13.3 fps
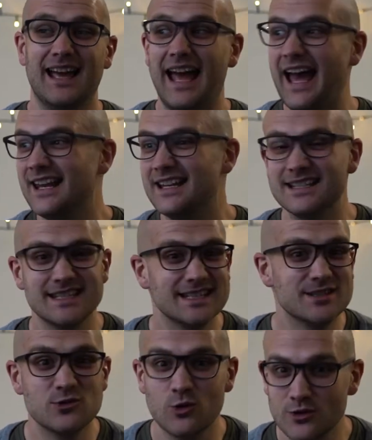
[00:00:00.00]
And it's
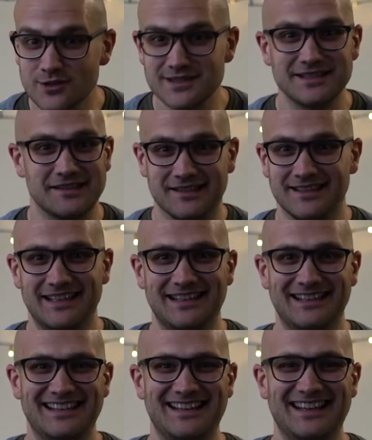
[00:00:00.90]
exhausting.
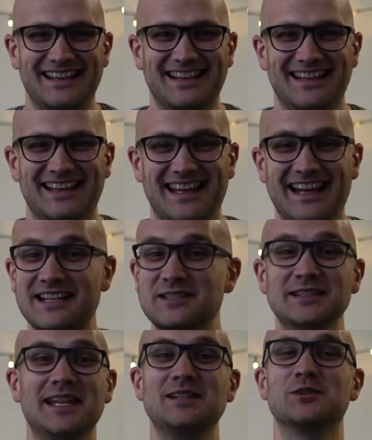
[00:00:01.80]
It
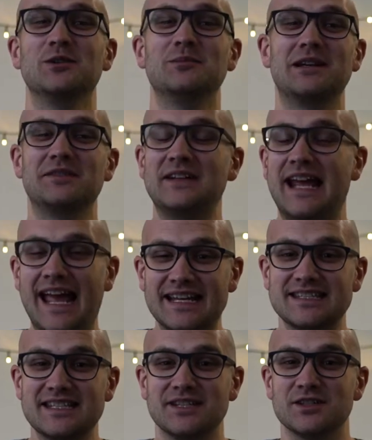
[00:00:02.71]
actually led to a bit of an
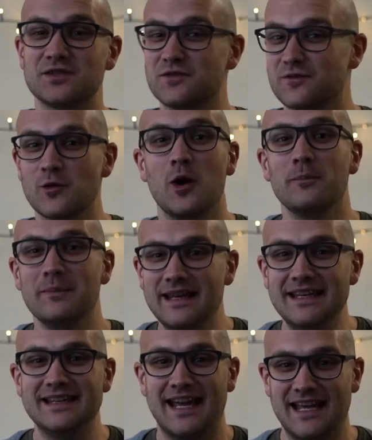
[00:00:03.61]
exodus from
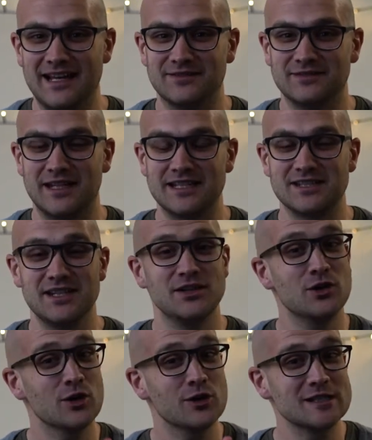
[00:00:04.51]
EKF last year,
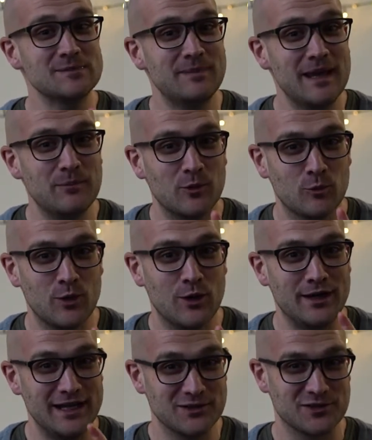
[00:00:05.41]
not because people
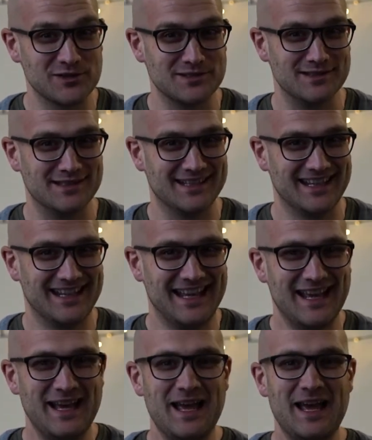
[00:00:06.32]
weren't interested,
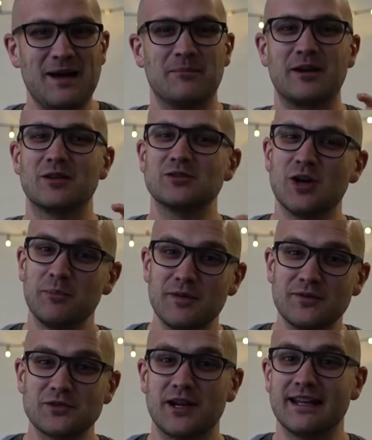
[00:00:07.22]
but on top
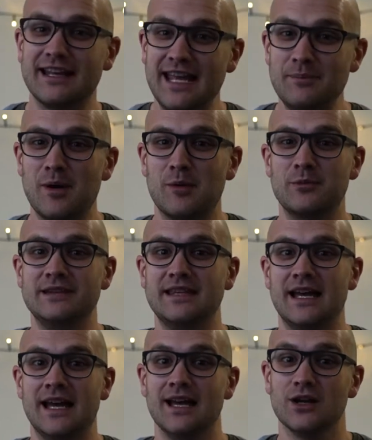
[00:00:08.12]
of trying to keep up with
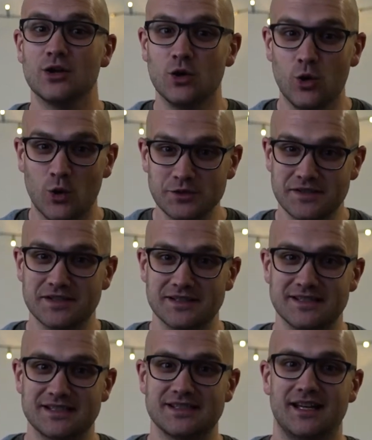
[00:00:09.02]
their
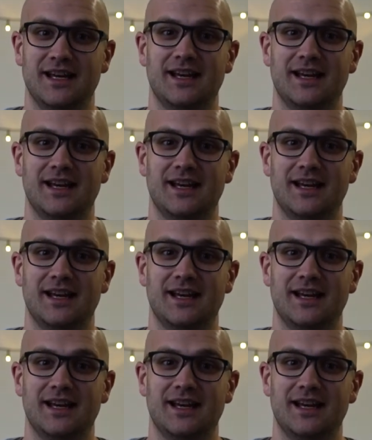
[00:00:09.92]
courses,